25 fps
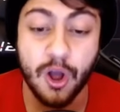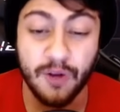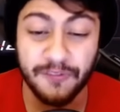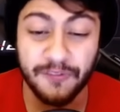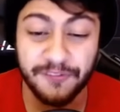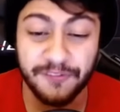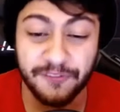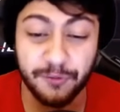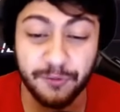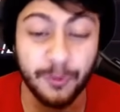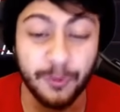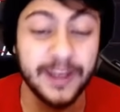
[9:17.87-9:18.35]

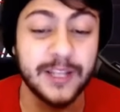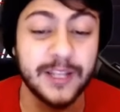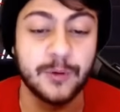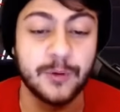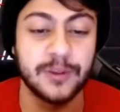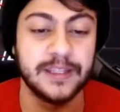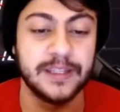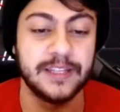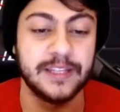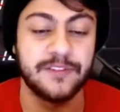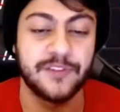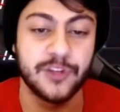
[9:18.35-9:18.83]

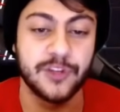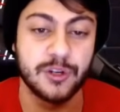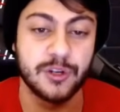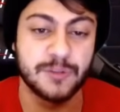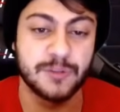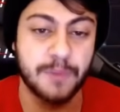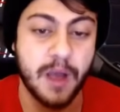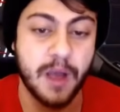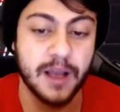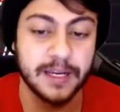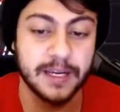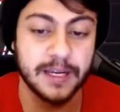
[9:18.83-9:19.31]
frequently for
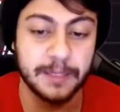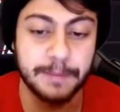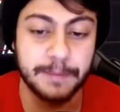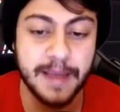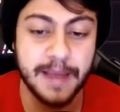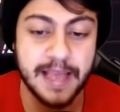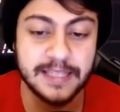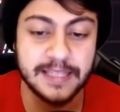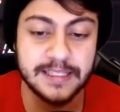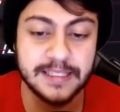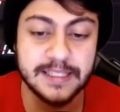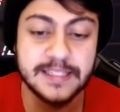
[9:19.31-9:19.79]
those pocket
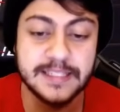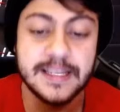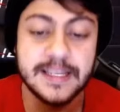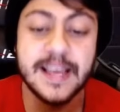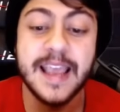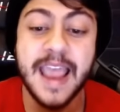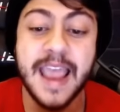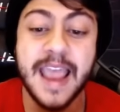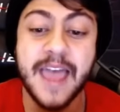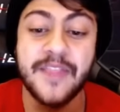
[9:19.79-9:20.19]
passes,